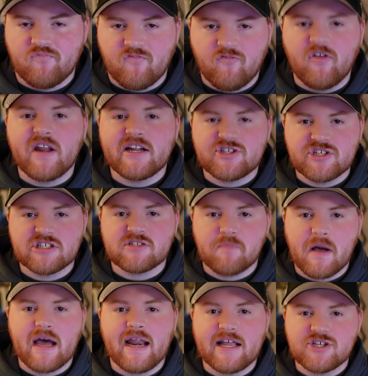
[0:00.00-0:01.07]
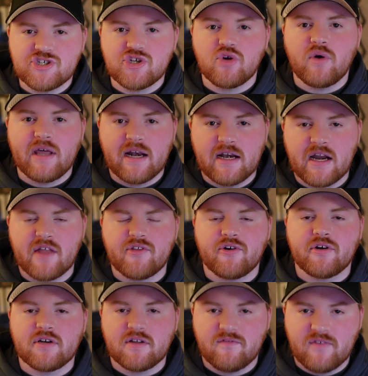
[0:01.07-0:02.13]
finishing spot as you in
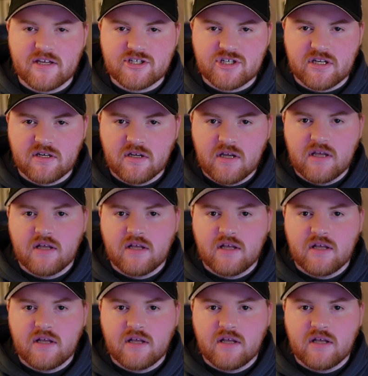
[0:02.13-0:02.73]
another division.